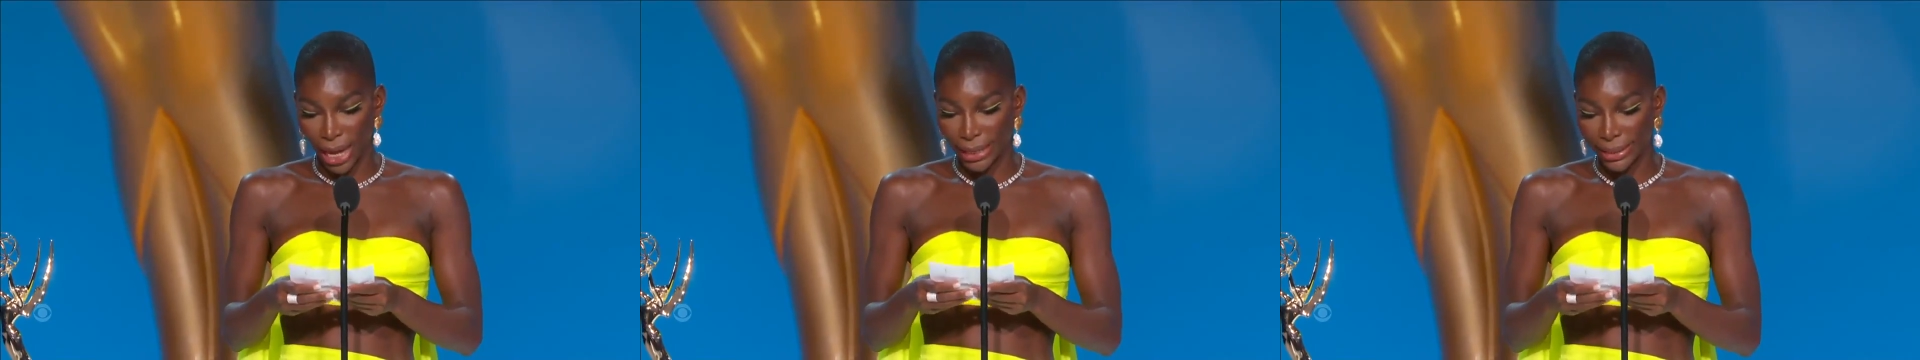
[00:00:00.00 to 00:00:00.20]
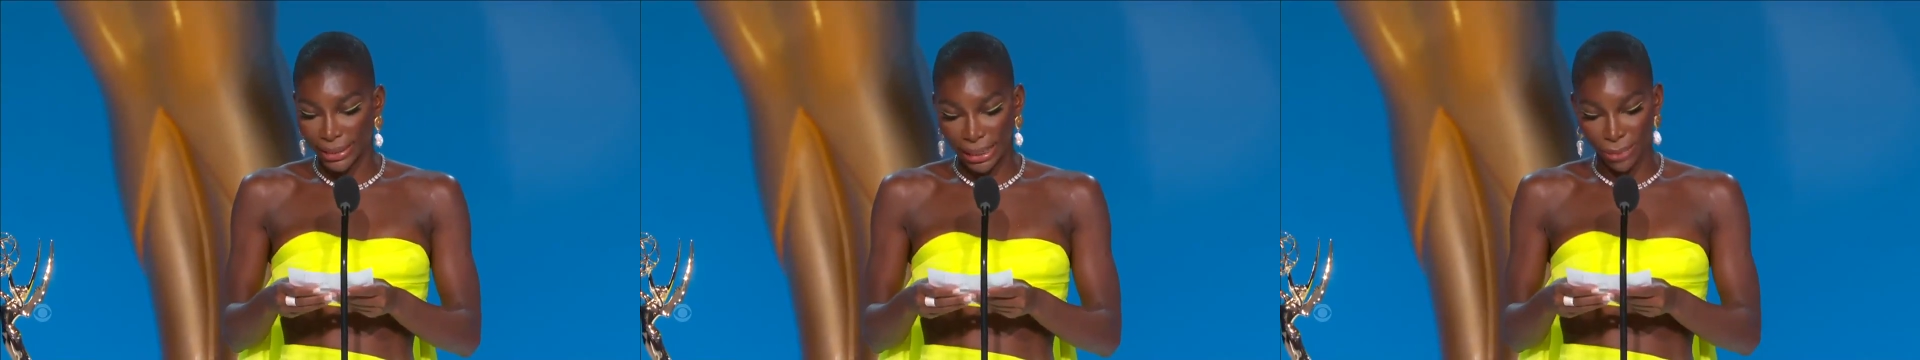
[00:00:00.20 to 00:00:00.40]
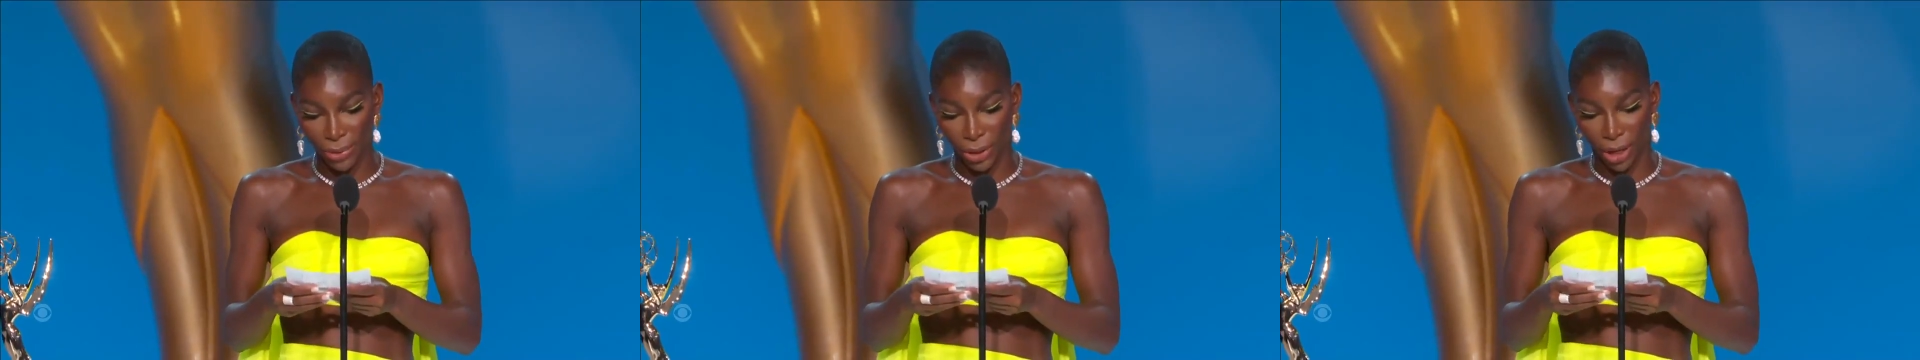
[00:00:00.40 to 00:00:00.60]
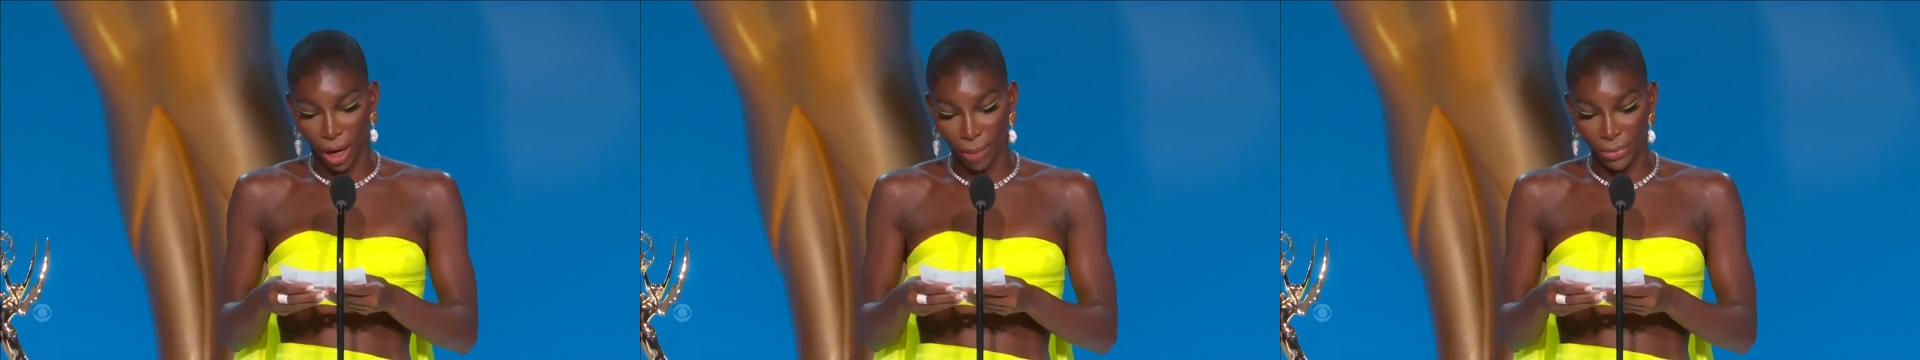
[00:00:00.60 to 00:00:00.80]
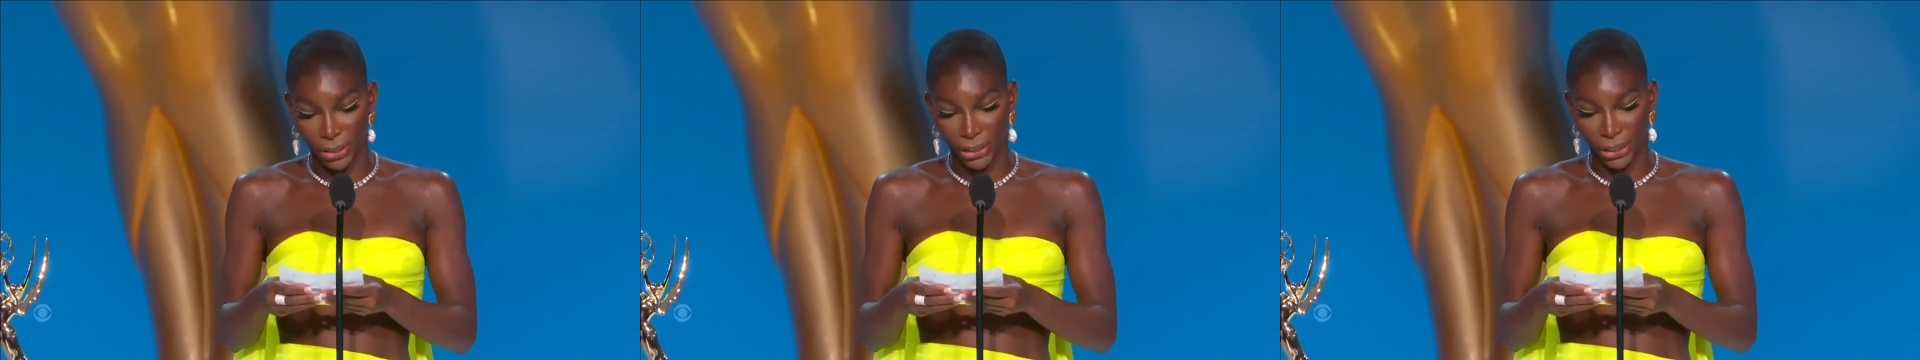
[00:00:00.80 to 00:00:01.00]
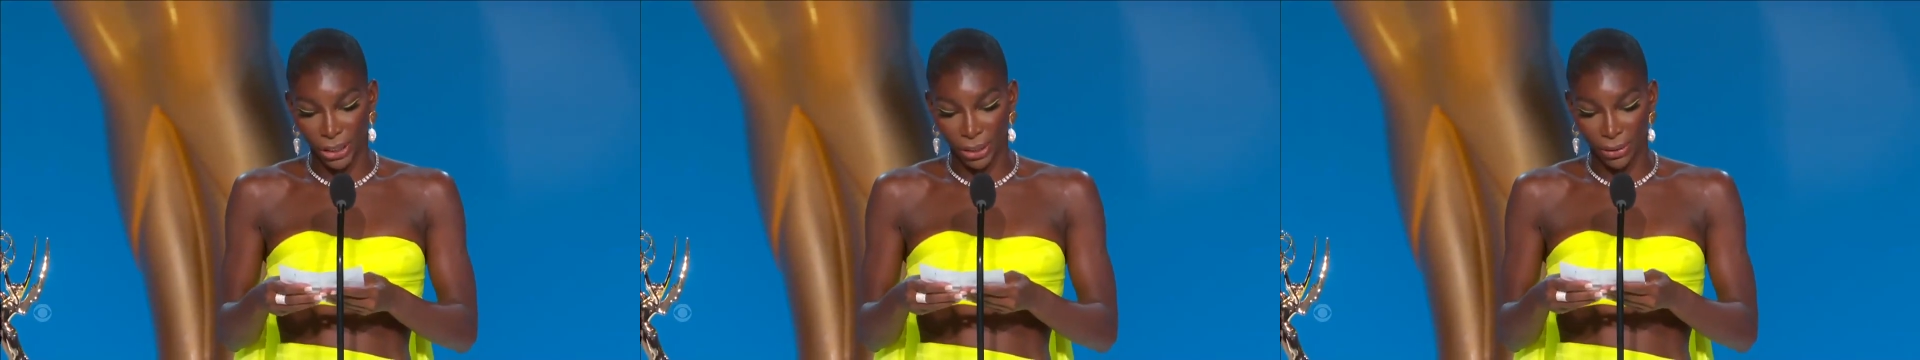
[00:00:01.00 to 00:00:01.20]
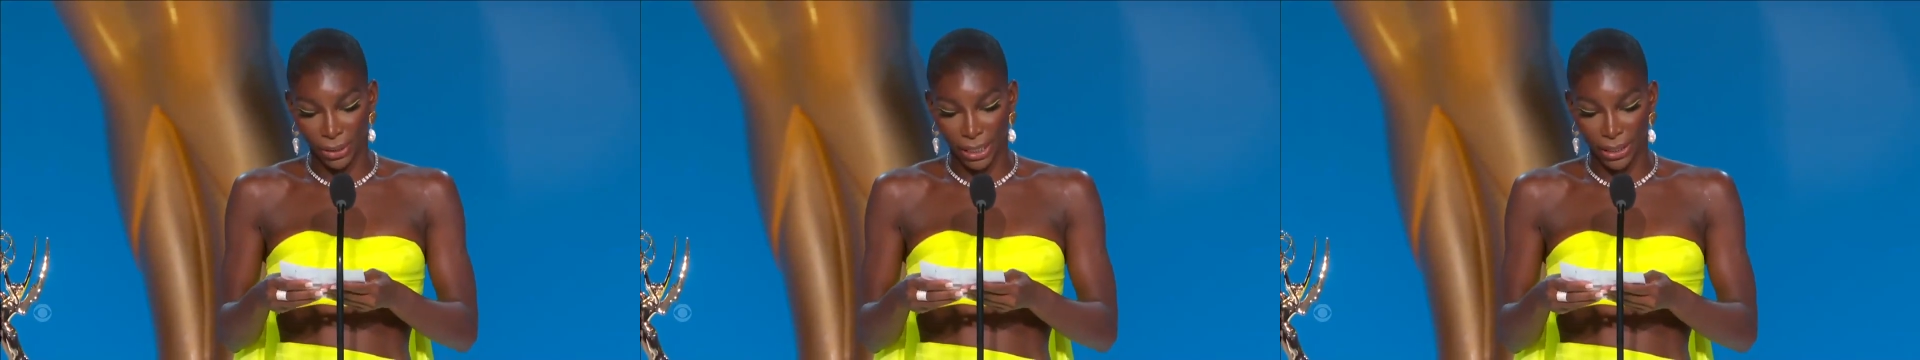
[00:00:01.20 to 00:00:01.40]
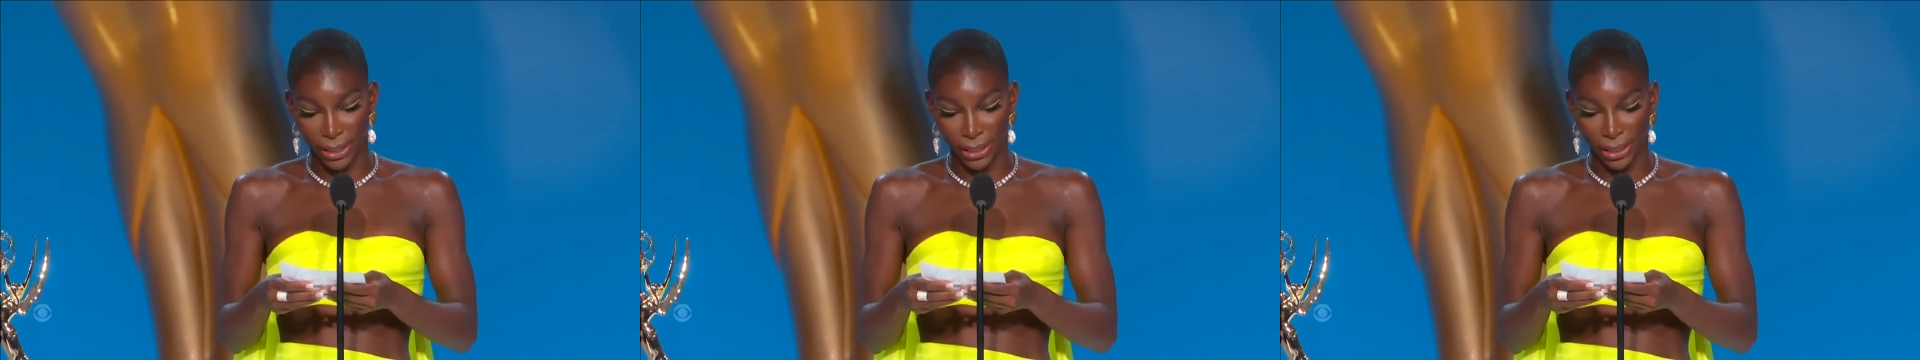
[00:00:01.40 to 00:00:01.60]
and see what comes to
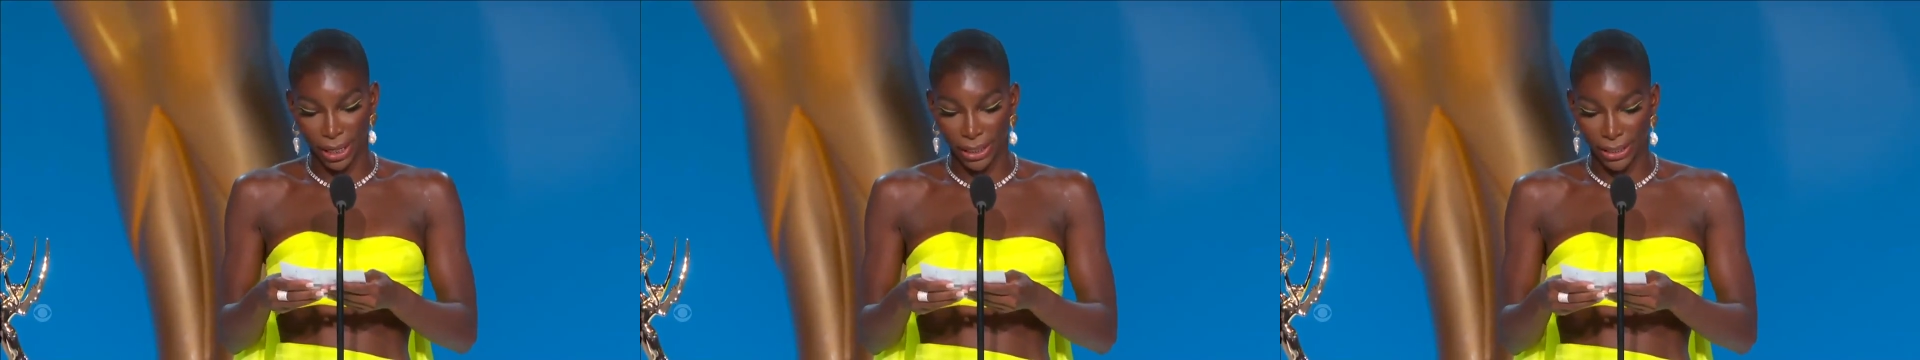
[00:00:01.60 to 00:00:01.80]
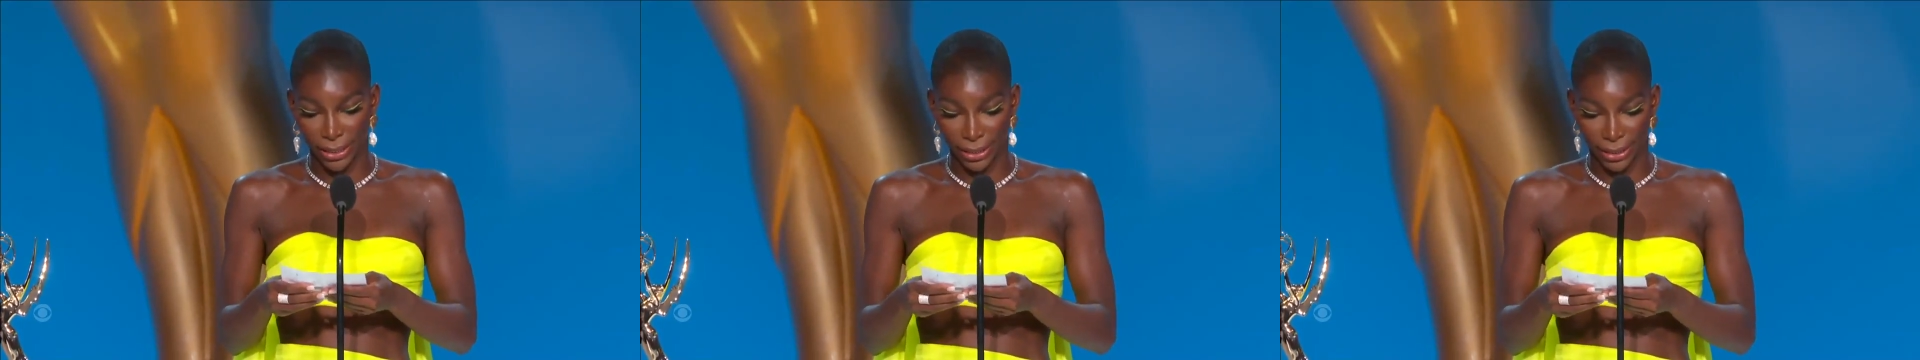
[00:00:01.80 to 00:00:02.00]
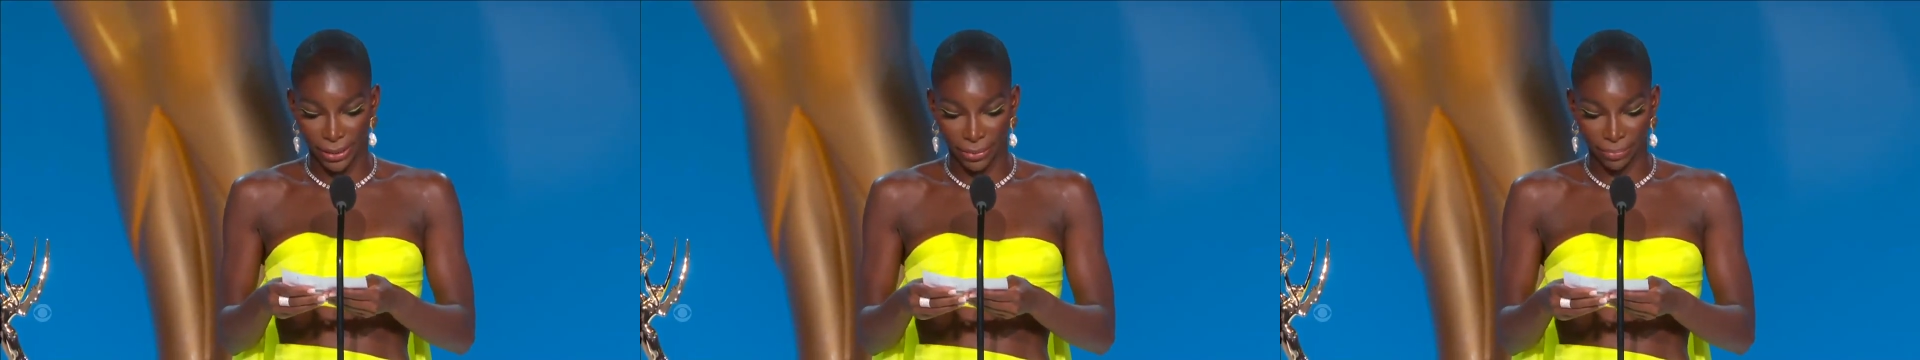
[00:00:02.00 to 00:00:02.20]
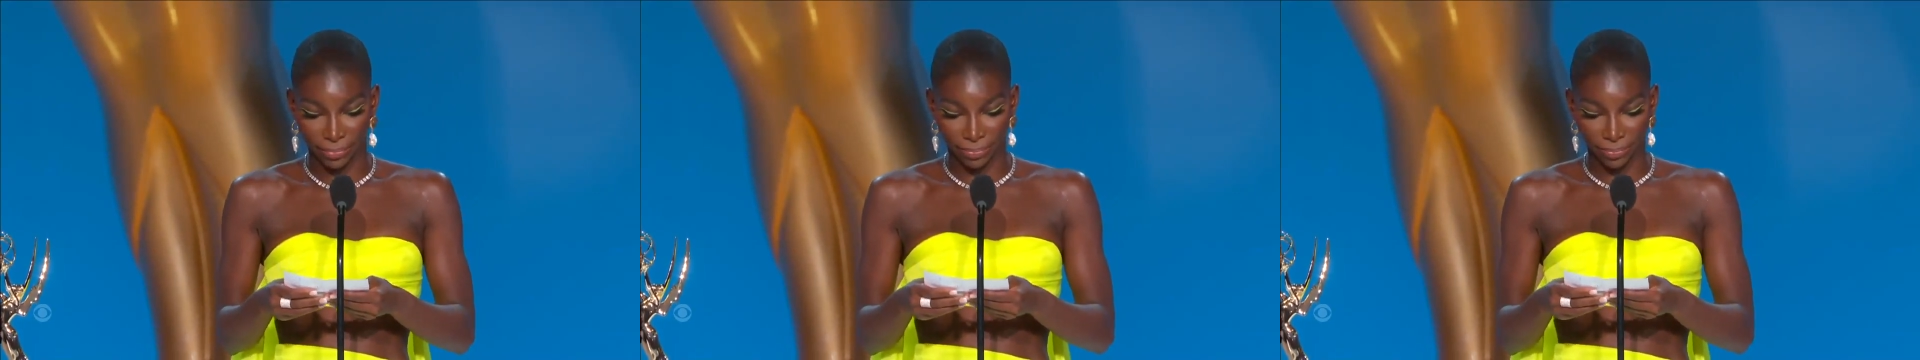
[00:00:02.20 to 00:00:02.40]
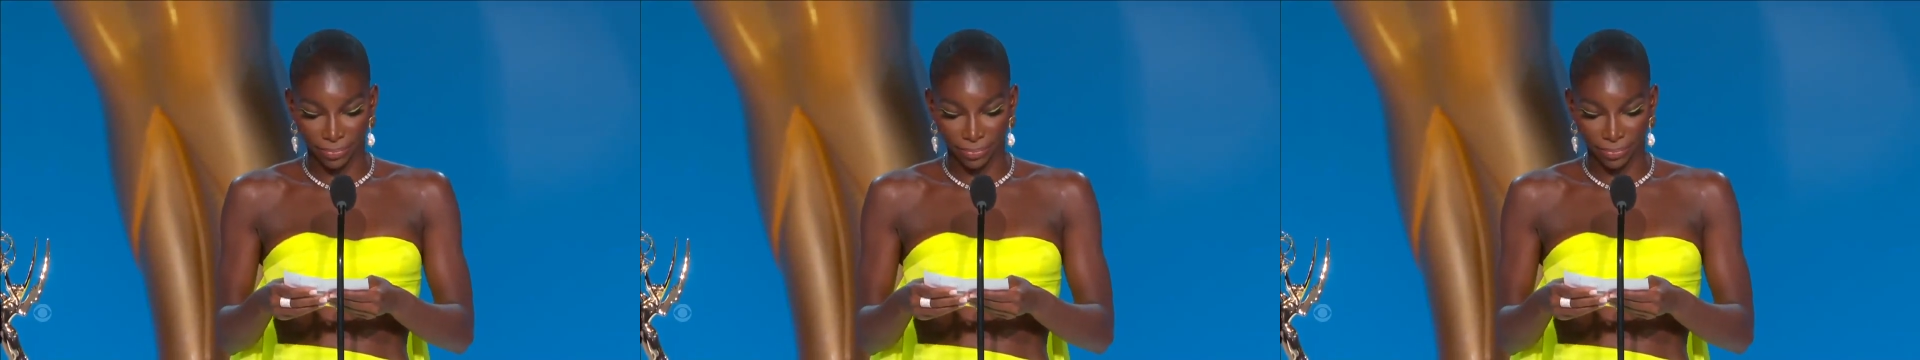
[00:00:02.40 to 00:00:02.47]
you in the silence.